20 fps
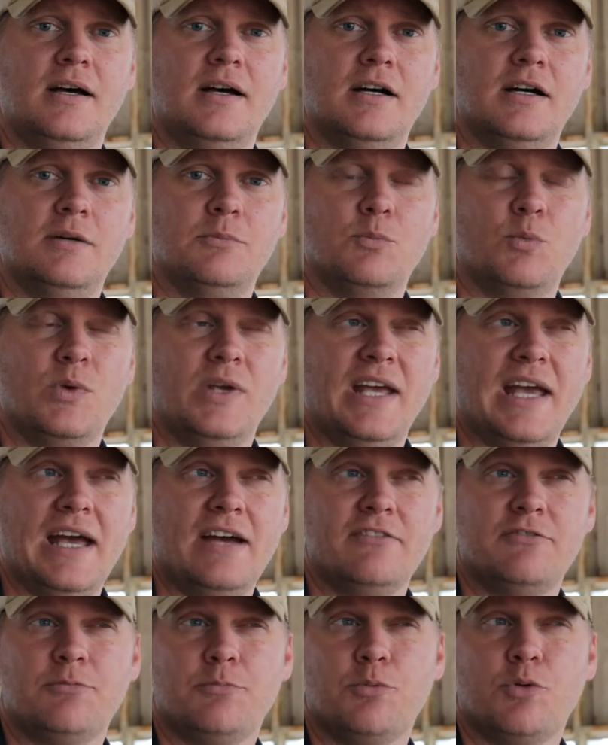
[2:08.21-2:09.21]
Um, we
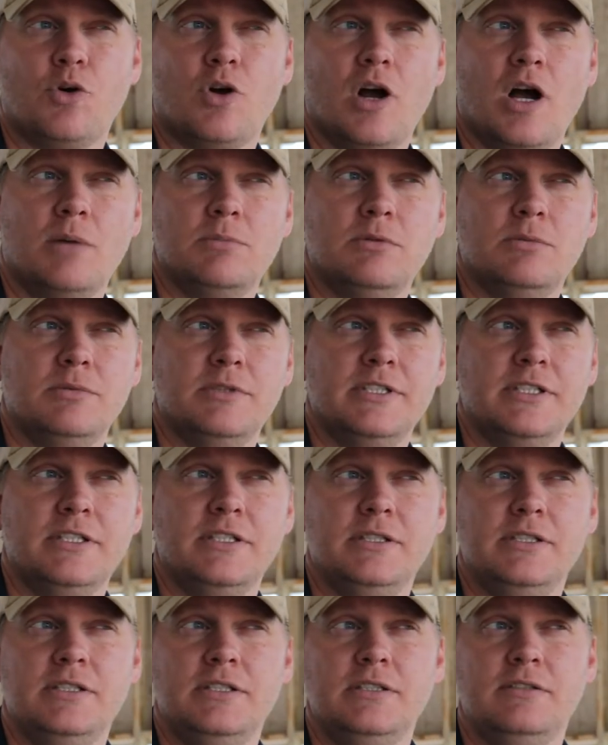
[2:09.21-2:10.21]
have
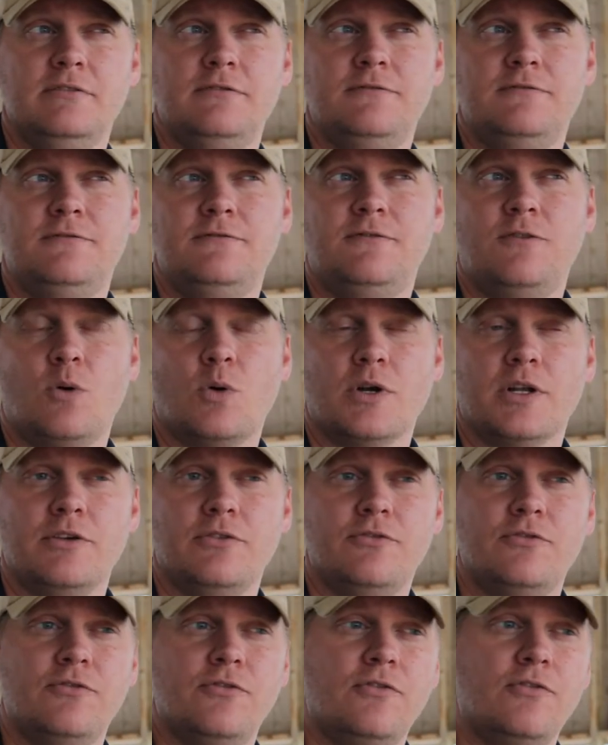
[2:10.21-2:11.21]
probably
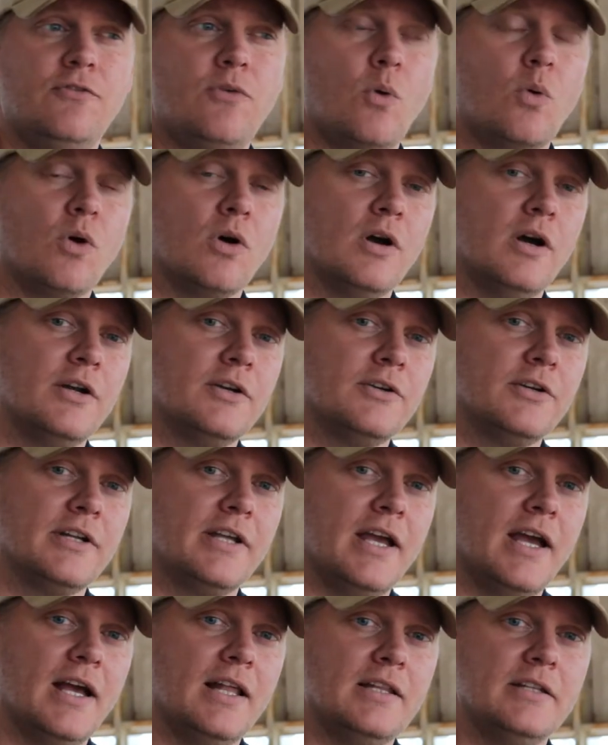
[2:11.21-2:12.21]

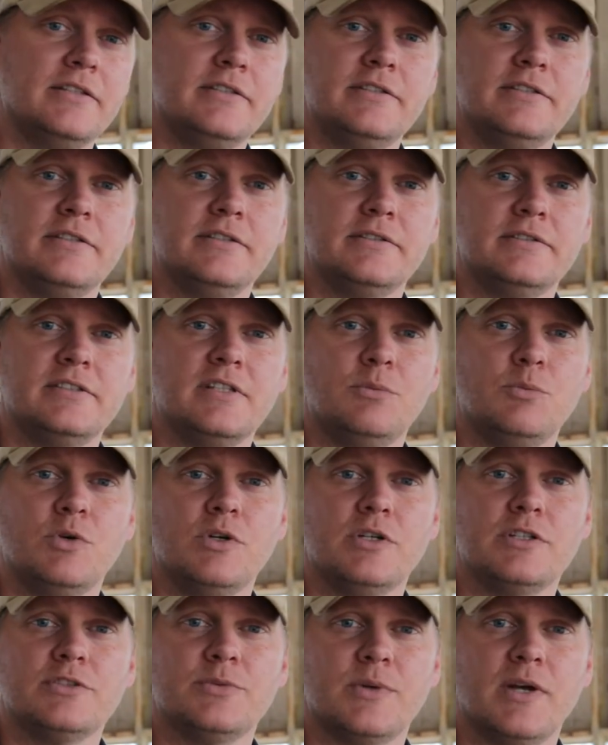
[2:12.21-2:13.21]
4,400 gallons
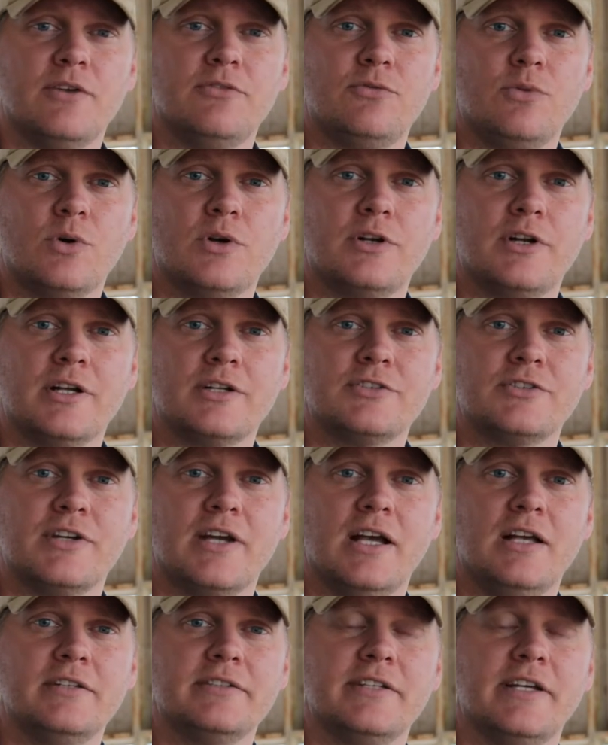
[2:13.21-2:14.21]
somewhere, so we got 400 extra
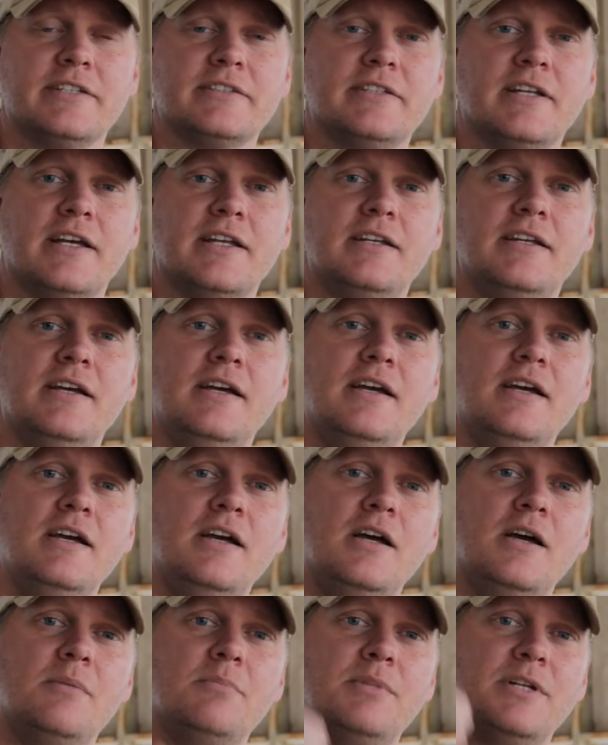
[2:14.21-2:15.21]
gallons last night.
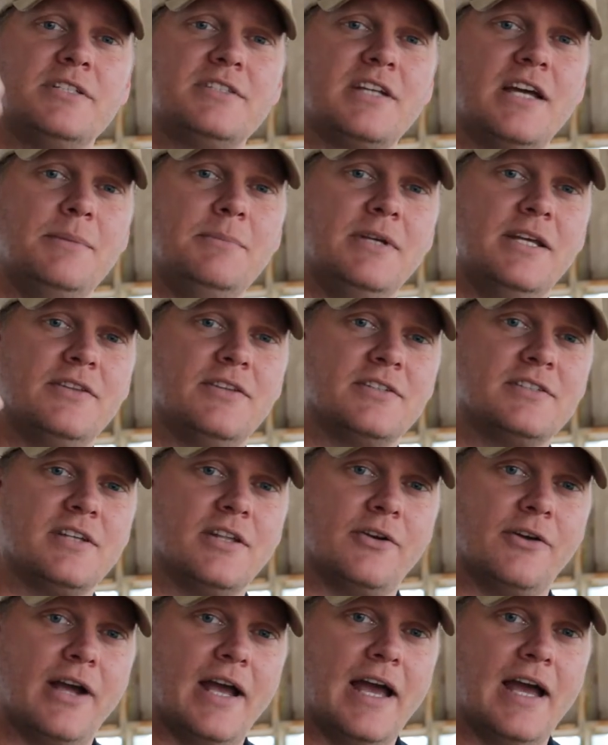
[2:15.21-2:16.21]
But it's time to get this
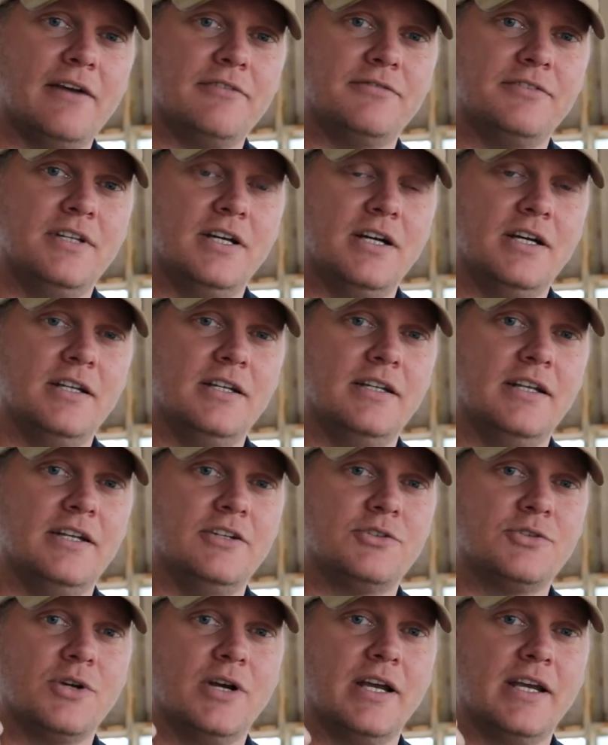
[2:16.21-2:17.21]
other half done
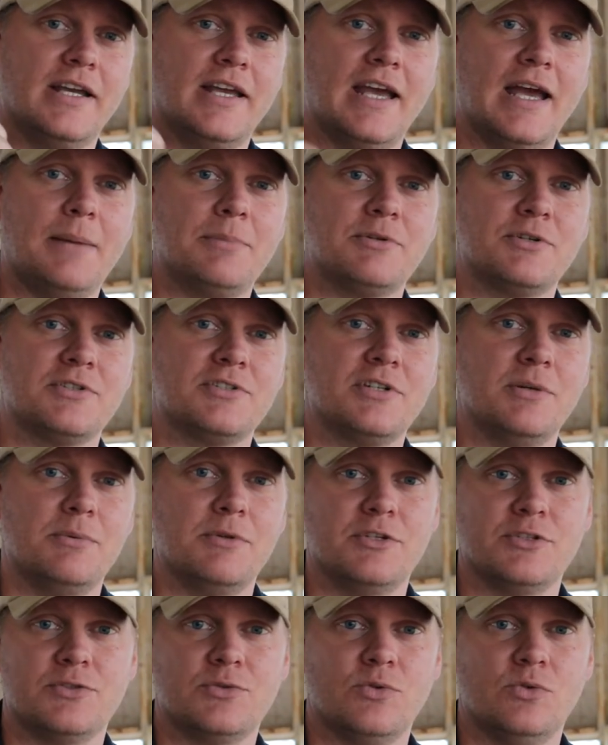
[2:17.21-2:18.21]
and try and capture some
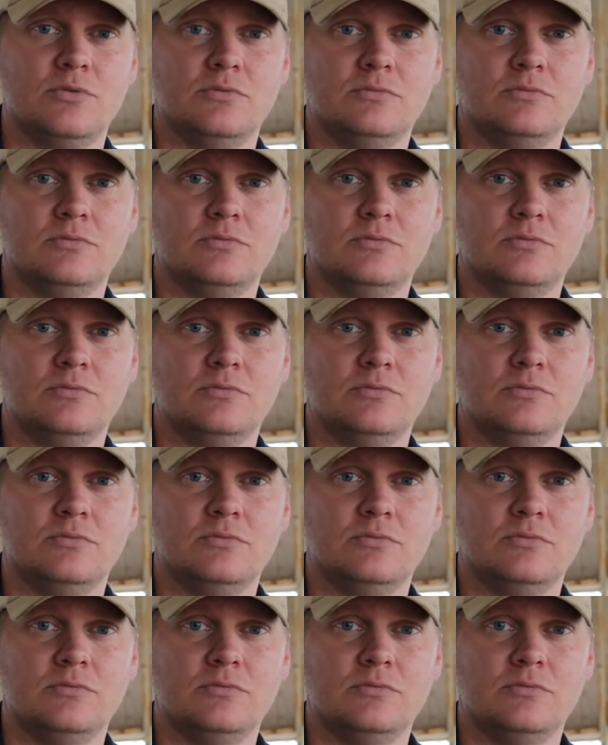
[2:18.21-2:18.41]
of this